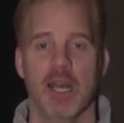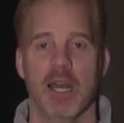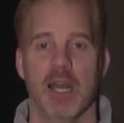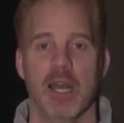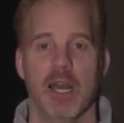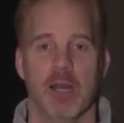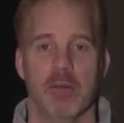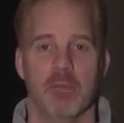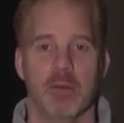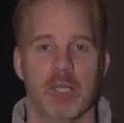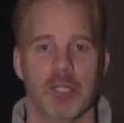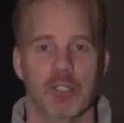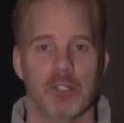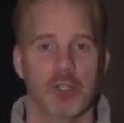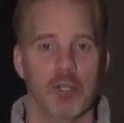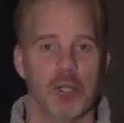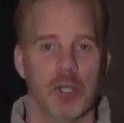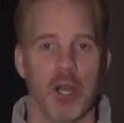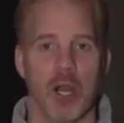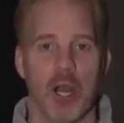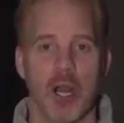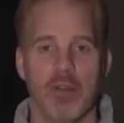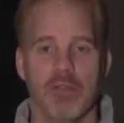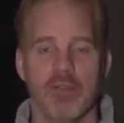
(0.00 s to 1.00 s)
uh, but it
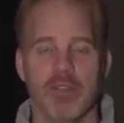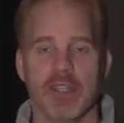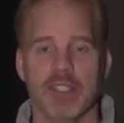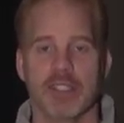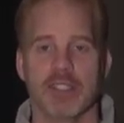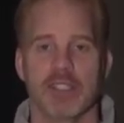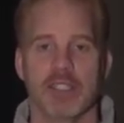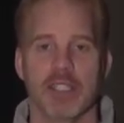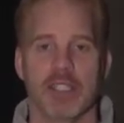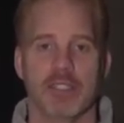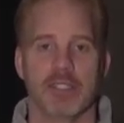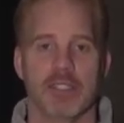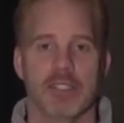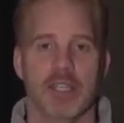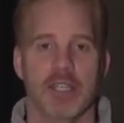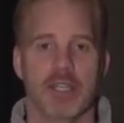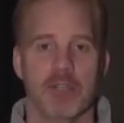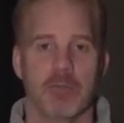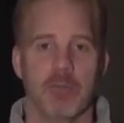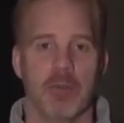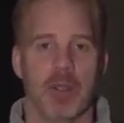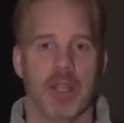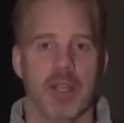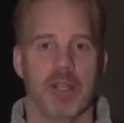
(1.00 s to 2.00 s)
took off, and since
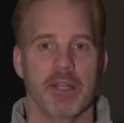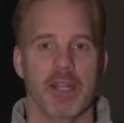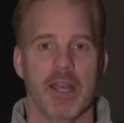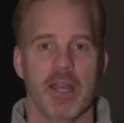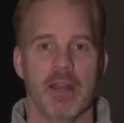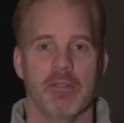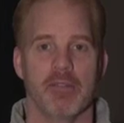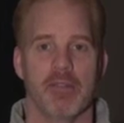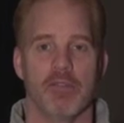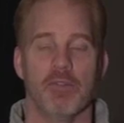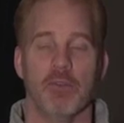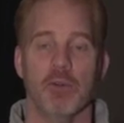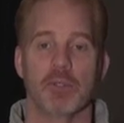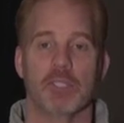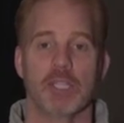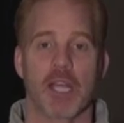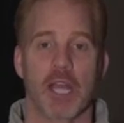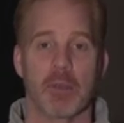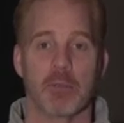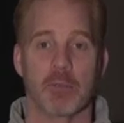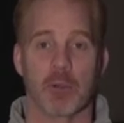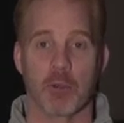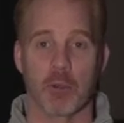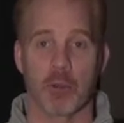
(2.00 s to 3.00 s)
then we now have a full
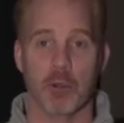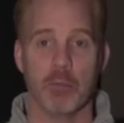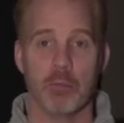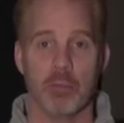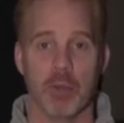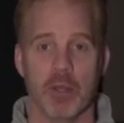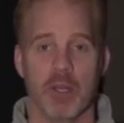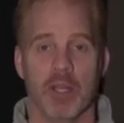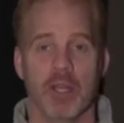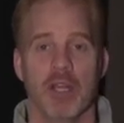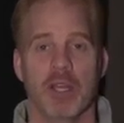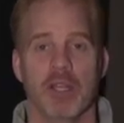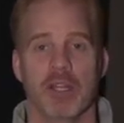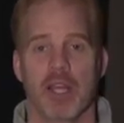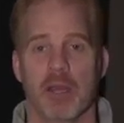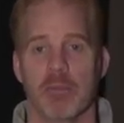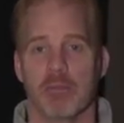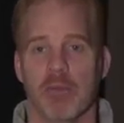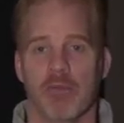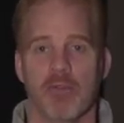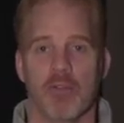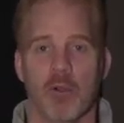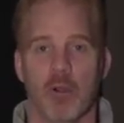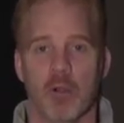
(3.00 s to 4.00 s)
time group
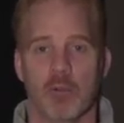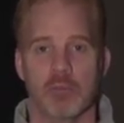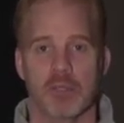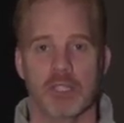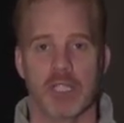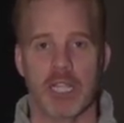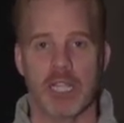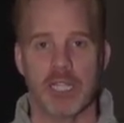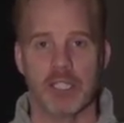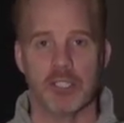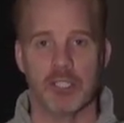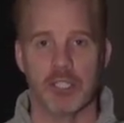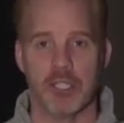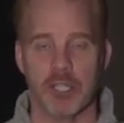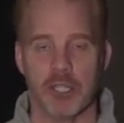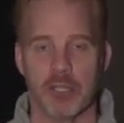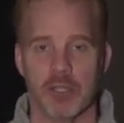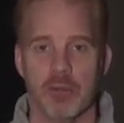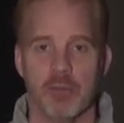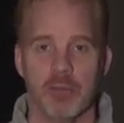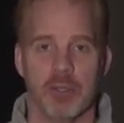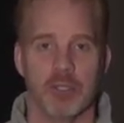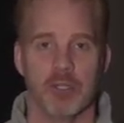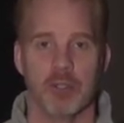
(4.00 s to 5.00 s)
that performs each
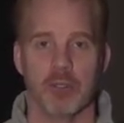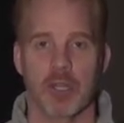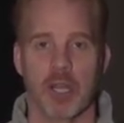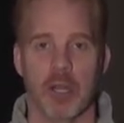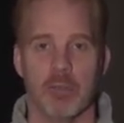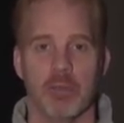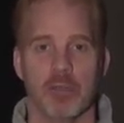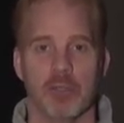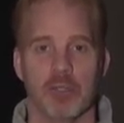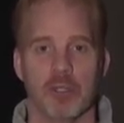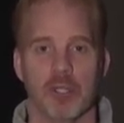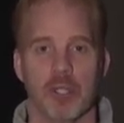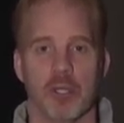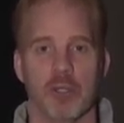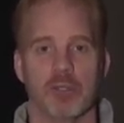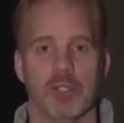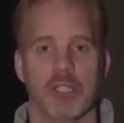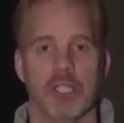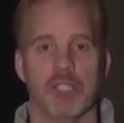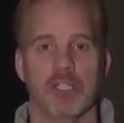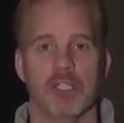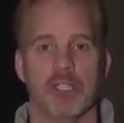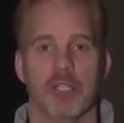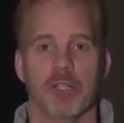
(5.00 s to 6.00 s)
year, and we do a couple of
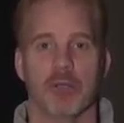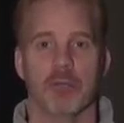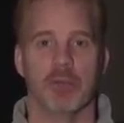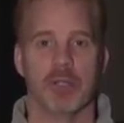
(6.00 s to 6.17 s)
shows each year.